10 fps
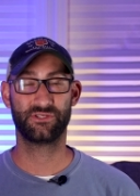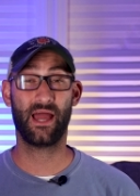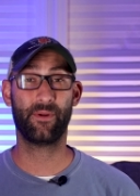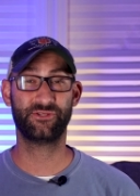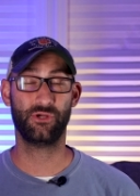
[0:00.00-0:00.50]
So
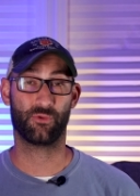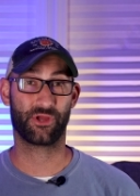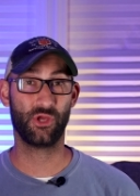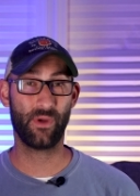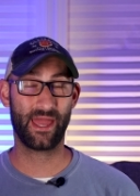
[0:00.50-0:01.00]
how about you? Were
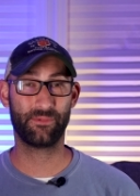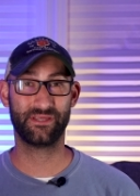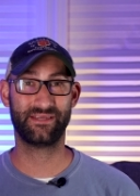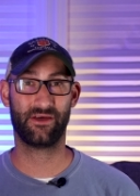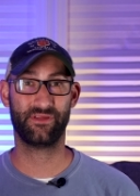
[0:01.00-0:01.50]
you able
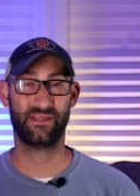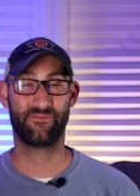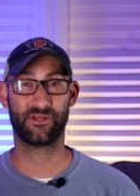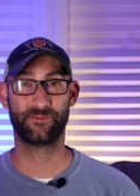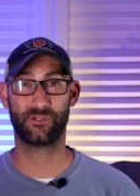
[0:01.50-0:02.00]
to tell the
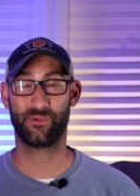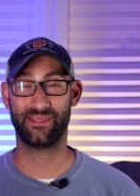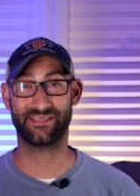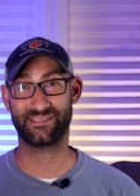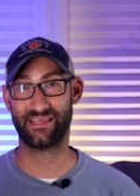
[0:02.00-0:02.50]
difference
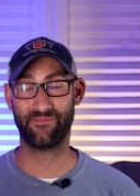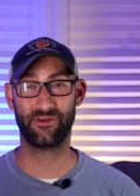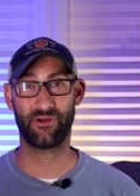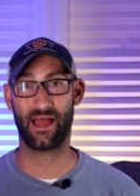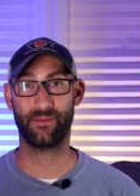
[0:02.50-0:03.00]
between the
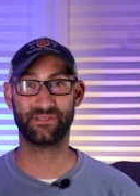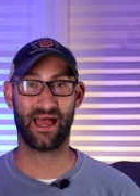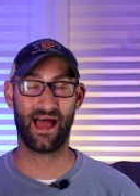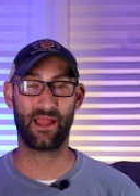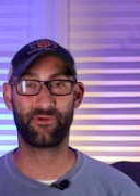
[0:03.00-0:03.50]
7RYMS
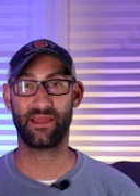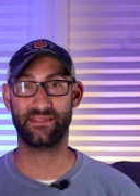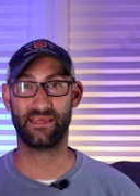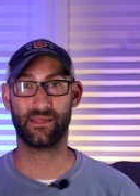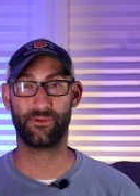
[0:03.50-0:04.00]
iRay
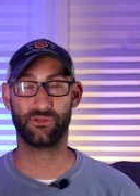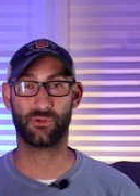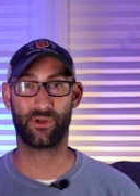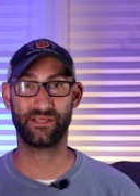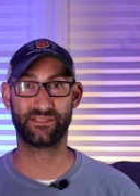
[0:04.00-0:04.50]

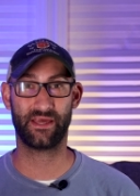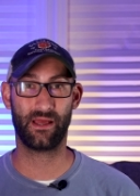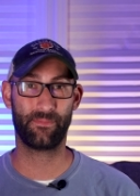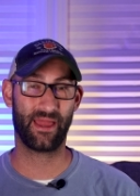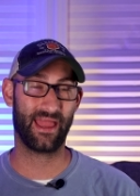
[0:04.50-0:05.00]
DW20
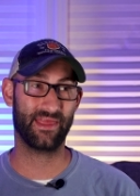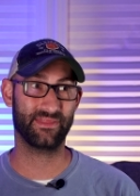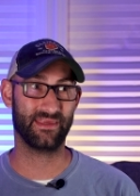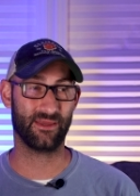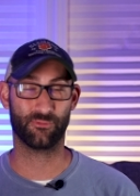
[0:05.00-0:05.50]
setup
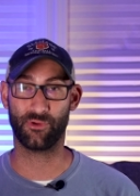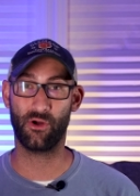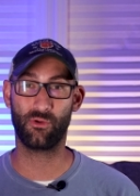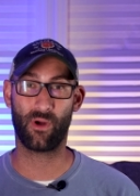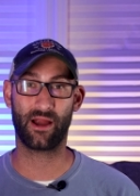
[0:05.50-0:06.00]
and the
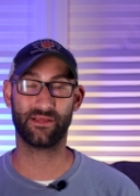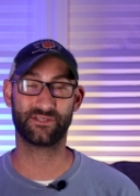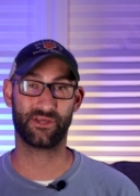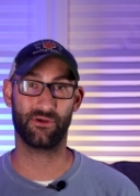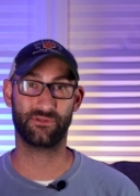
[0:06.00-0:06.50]
Rode
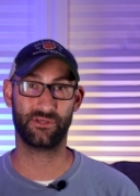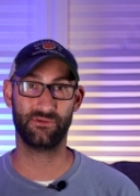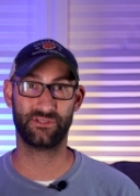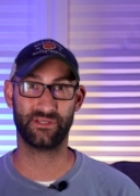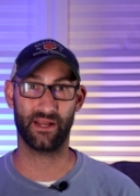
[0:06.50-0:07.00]
Wireless Go
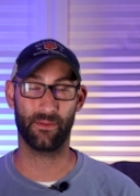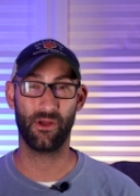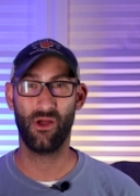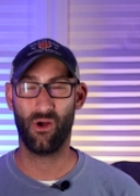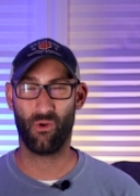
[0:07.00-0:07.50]
2 setup?
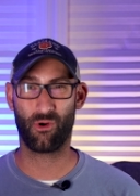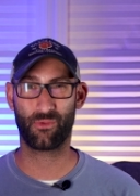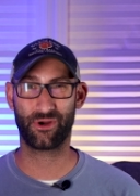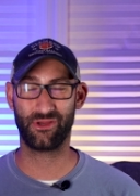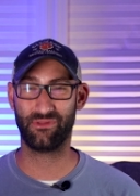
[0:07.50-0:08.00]
Or
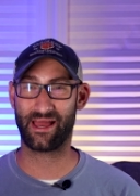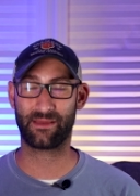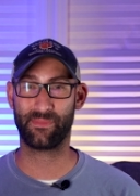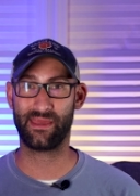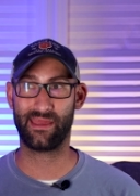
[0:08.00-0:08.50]
were you
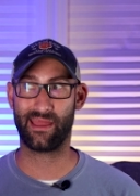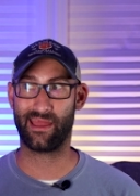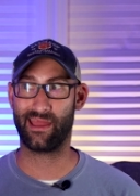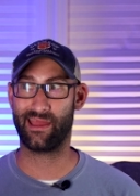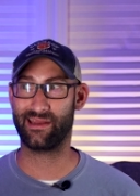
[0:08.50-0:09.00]
like me
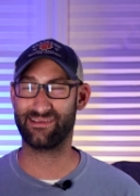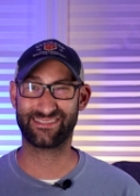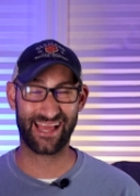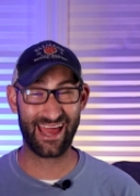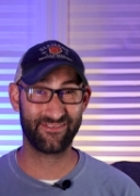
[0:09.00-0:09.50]
and it
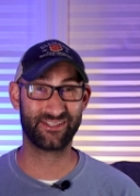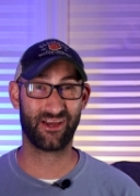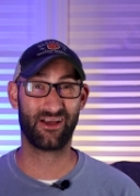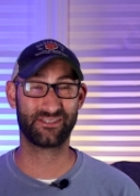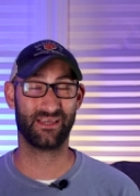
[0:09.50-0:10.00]
was kind of a
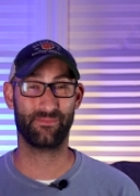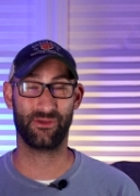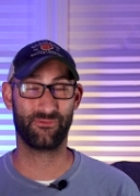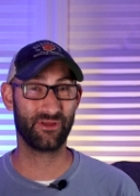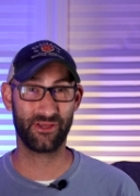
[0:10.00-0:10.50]
toss up,
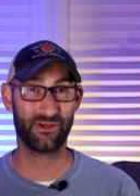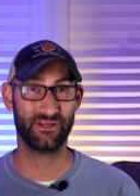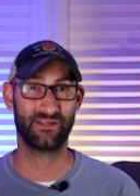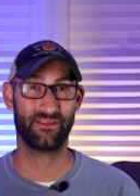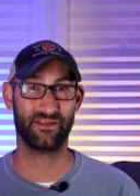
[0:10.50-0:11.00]
you really
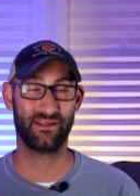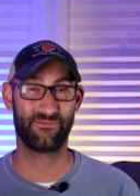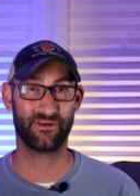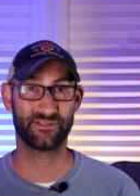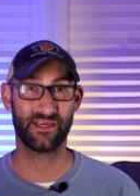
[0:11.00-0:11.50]
couldn't tell the
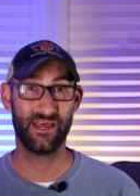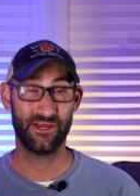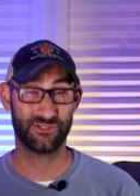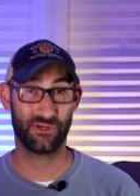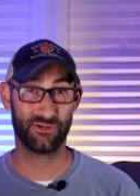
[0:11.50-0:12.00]
difference,
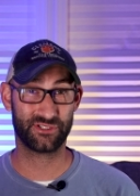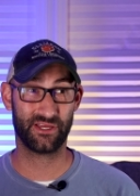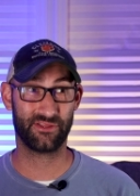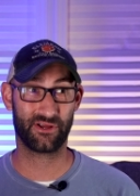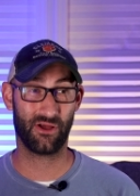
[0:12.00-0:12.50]
so you're
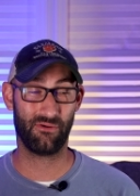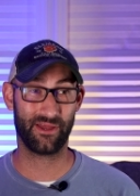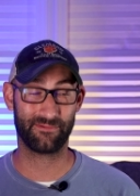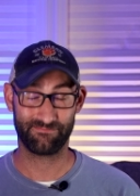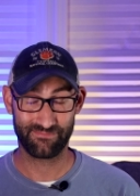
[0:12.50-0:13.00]
sitting there
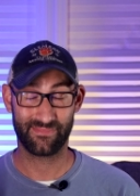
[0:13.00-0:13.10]
going,